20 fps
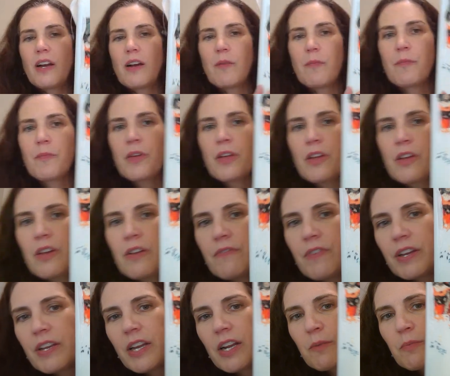If
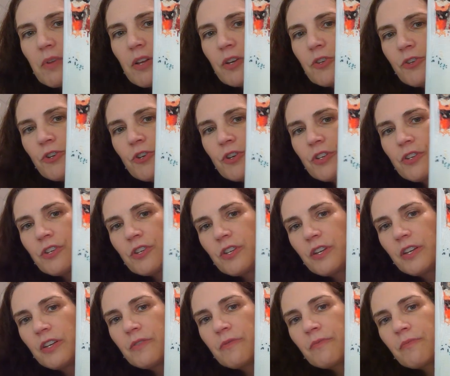I get up close, you can
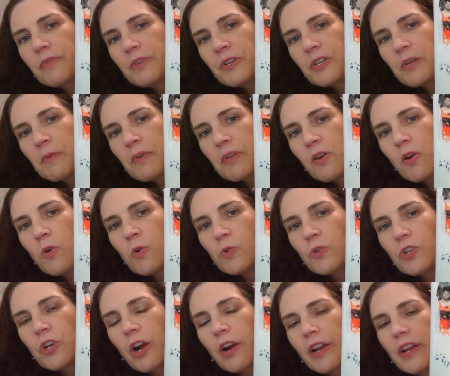see where some of the
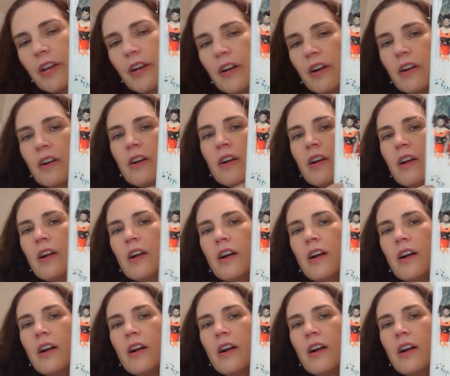holes are here.